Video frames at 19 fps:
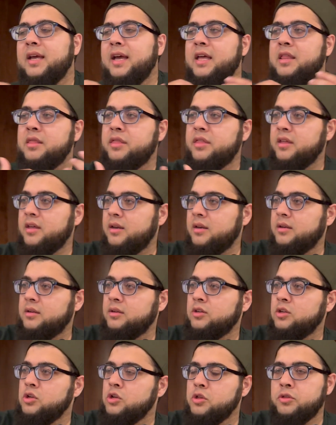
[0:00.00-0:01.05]
and
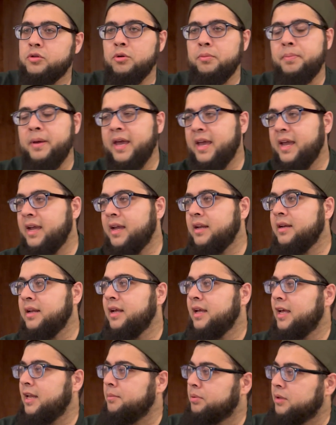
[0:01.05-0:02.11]
thin, through pain
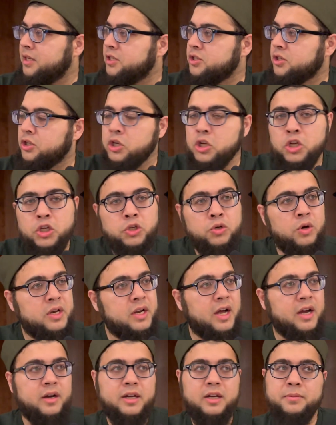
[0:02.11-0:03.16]
and pleasure. You and
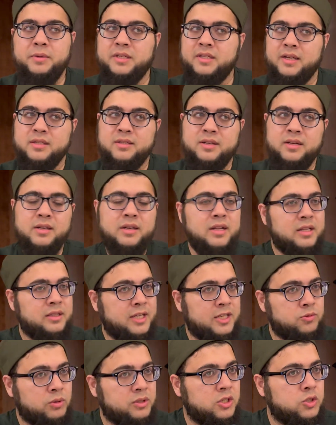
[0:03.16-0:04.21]
I are going to be tested.
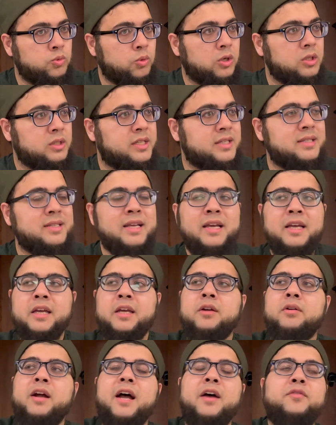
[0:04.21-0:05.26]
That's what this world is.
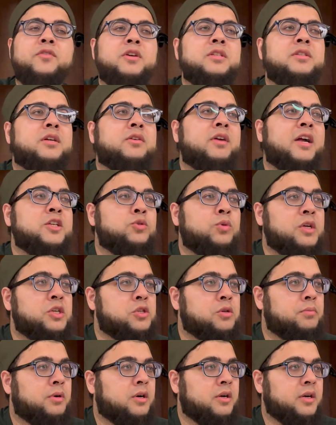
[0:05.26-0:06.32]
Hereafter is a
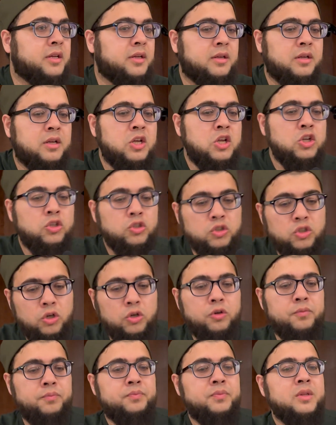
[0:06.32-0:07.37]
graduation party.
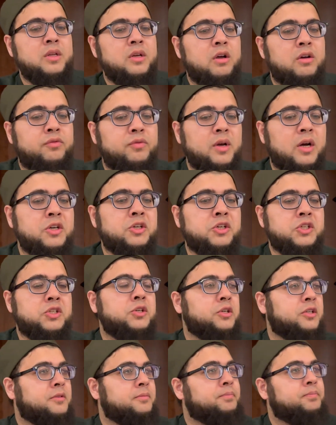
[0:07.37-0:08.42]
So, if we
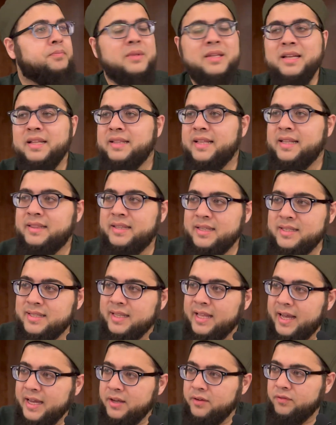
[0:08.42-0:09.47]
understood that this
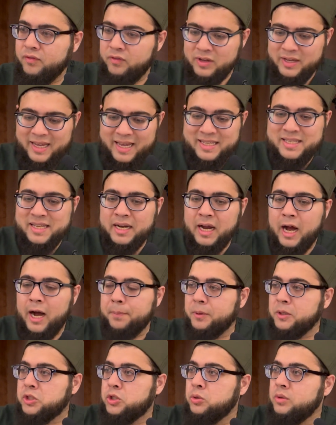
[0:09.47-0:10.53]
life is an
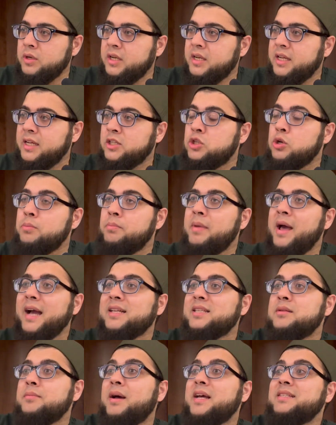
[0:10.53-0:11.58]
opportunity to
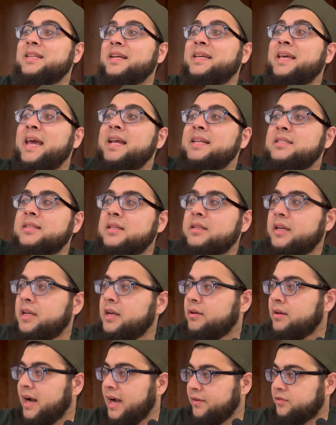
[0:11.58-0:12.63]
maximize the gains in the
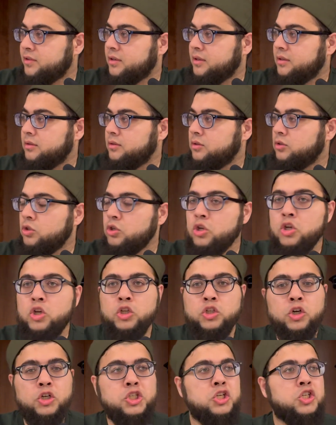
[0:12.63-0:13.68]
hereafter,
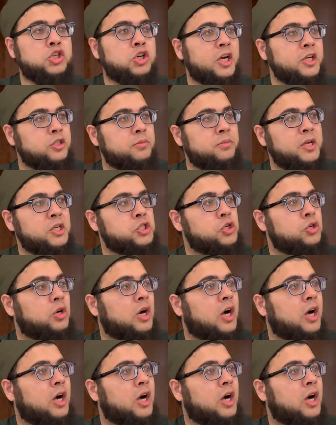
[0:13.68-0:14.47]
you're just trying to make sure